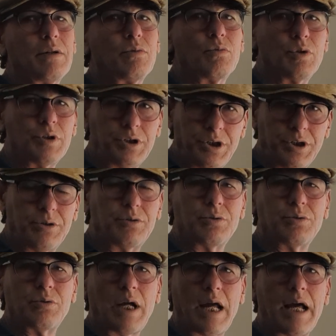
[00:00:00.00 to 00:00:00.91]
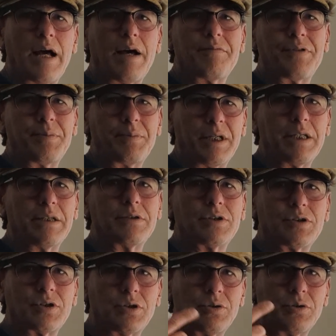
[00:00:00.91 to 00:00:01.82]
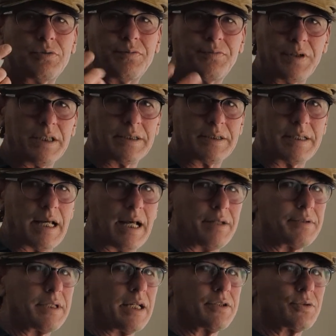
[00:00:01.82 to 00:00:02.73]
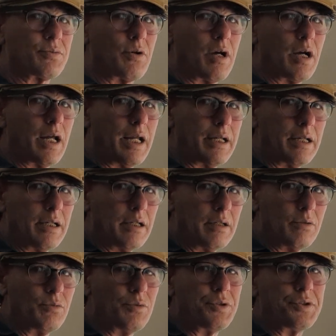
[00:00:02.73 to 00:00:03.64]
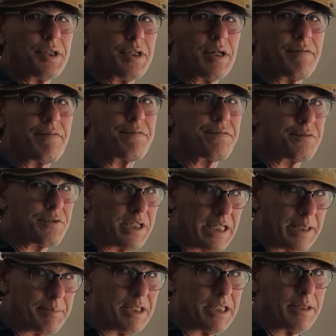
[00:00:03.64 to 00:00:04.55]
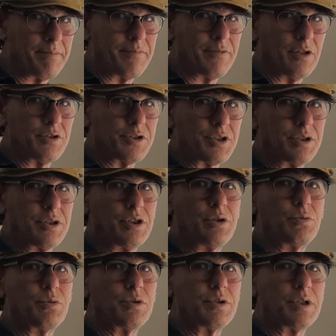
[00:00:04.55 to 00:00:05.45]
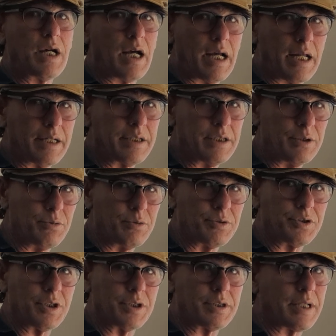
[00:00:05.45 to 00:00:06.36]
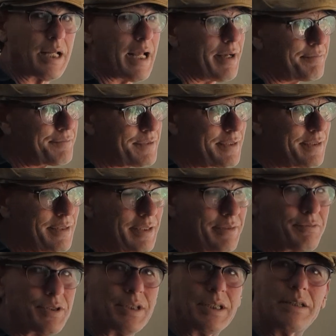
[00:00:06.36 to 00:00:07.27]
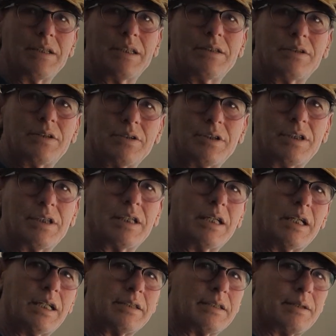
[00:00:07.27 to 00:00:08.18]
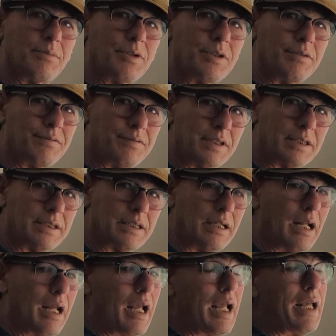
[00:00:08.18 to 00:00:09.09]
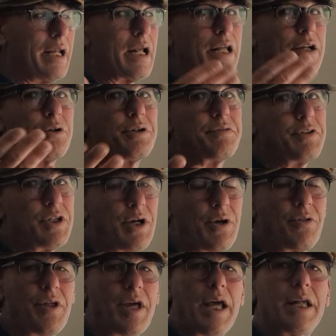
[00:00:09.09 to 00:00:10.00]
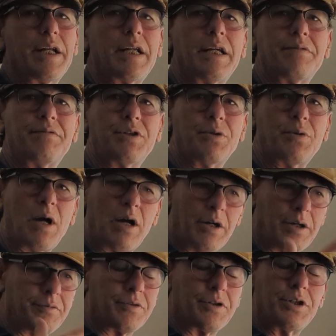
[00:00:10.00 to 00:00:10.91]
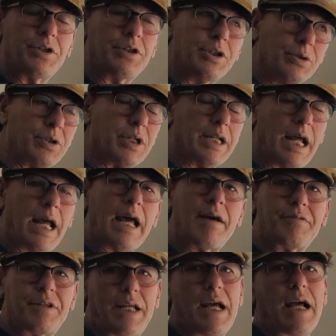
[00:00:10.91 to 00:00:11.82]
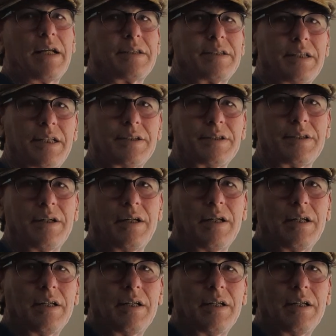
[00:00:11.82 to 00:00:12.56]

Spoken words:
Will you have the means to fix that? That's why with a freemium version, you will not. You will just have to live with it until you can get someone to fix it. And I don't even know then if you can have the access